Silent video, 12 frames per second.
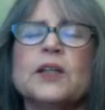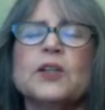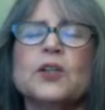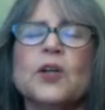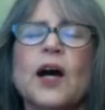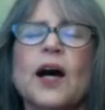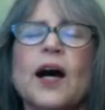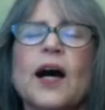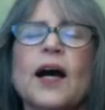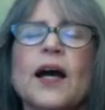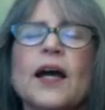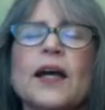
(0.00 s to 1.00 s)
your
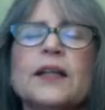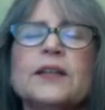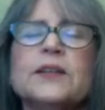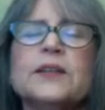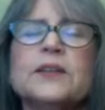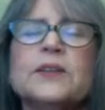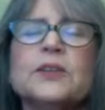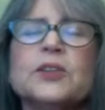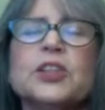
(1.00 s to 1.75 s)
eyes, your